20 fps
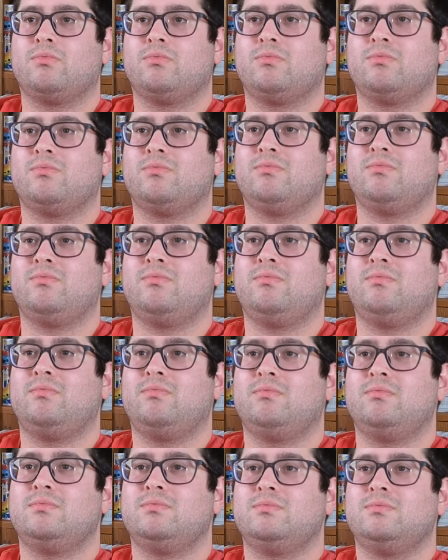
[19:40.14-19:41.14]
Nightmare.
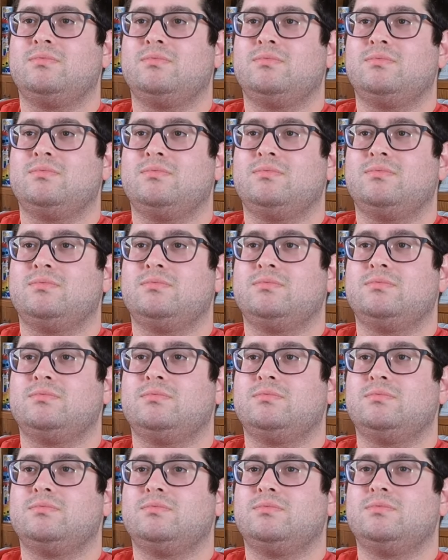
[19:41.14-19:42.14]
Come on, bro.
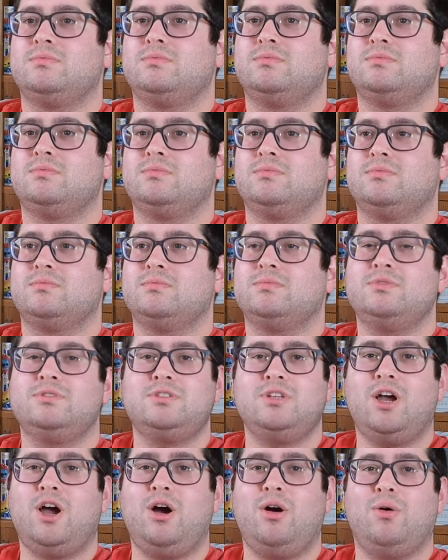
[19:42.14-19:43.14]
down.
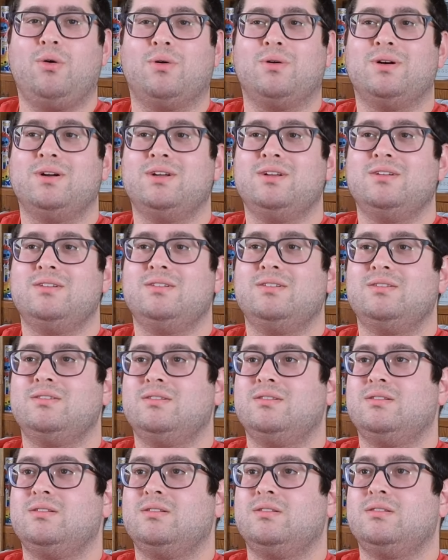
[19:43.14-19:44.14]
No. We own this
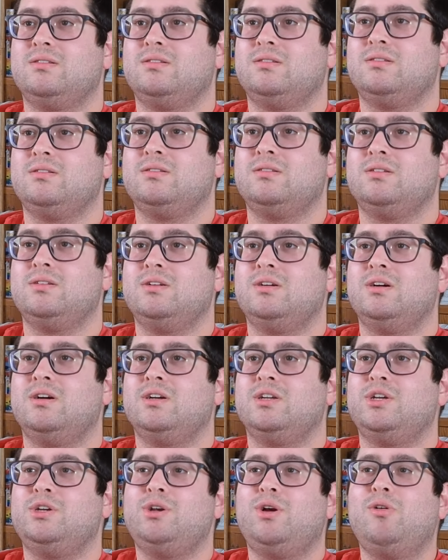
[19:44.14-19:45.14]
beach, all right?
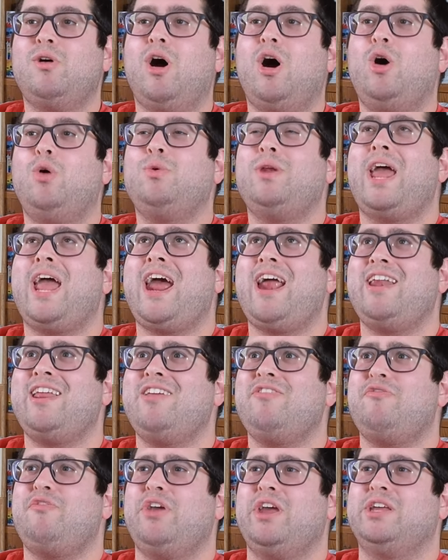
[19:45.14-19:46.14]
You don't own
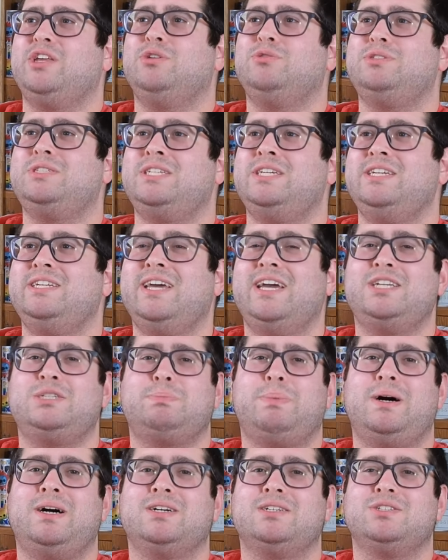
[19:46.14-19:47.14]
anything, you teenage
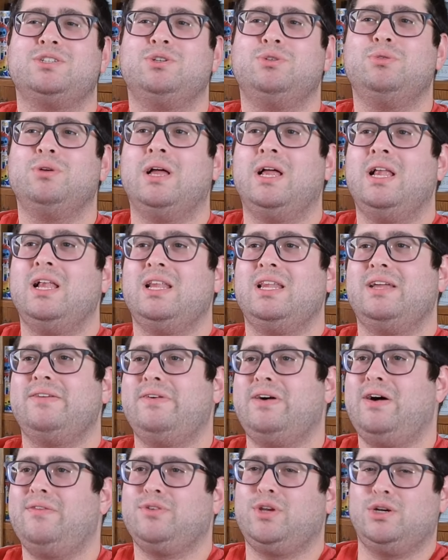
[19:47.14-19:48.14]
punks who live
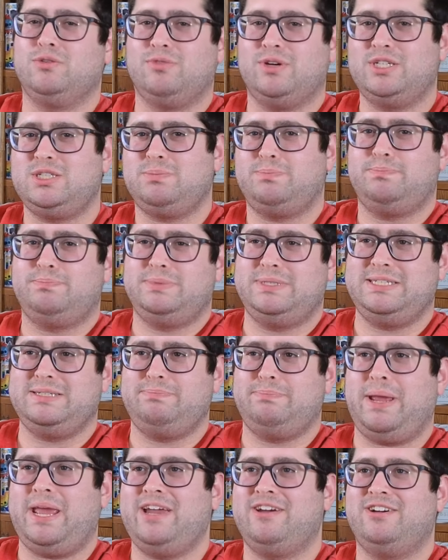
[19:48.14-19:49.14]
off your rich
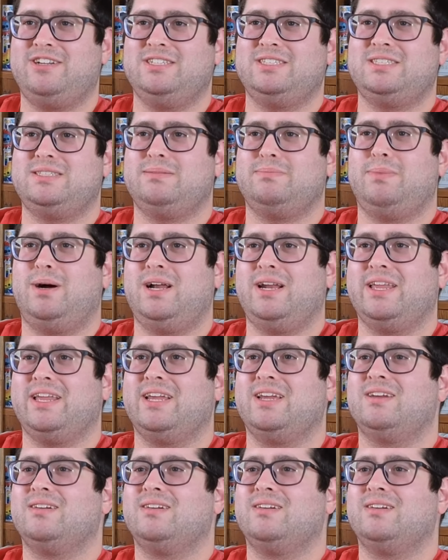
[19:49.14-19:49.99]
parents' money.